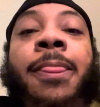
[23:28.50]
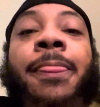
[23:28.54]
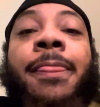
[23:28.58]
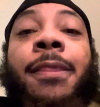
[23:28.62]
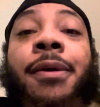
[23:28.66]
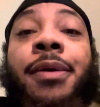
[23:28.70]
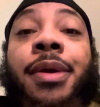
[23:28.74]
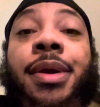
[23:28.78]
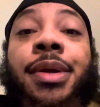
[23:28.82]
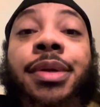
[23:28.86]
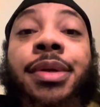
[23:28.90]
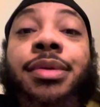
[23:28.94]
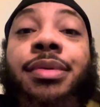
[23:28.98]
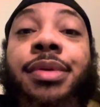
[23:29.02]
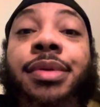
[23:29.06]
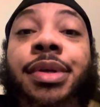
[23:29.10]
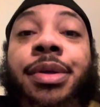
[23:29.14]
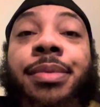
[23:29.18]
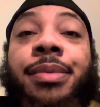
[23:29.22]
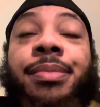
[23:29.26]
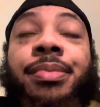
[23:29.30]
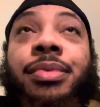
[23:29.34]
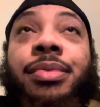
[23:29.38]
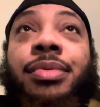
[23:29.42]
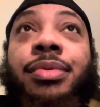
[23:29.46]
All right, so
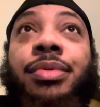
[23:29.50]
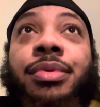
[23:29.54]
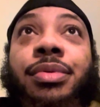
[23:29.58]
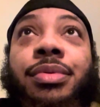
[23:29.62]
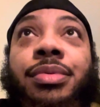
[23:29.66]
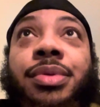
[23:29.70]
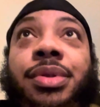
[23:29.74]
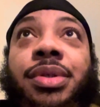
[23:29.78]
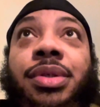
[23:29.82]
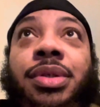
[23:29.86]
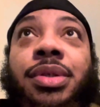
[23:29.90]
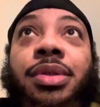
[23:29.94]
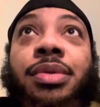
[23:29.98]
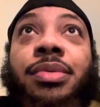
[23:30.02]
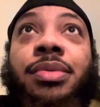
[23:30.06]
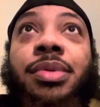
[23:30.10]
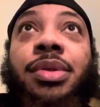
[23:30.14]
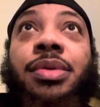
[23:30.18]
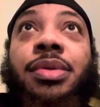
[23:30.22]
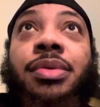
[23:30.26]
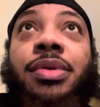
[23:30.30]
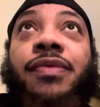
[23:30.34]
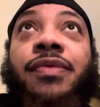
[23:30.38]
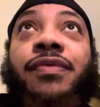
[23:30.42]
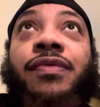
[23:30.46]
April, what's this,
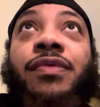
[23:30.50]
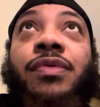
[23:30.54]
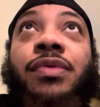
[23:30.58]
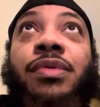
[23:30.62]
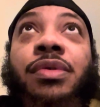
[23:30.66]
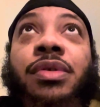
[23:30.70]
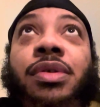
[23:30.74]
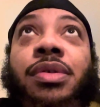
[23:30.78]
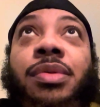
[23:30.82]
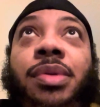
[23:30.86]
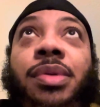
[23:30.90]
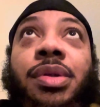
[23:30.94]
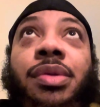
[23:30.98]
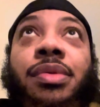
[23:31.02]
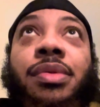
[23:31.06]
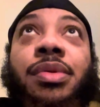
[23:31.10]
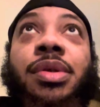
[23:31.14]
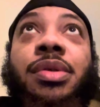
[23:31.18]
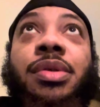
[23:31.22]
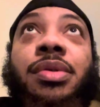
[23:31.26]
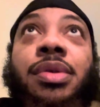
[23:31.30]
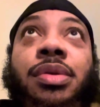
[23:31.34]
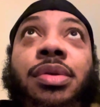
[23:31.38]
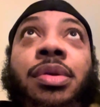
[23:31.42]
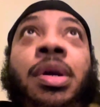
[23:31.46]
2024,
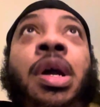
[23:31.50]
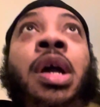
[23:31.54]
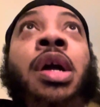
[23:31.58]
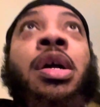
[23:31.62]
2022.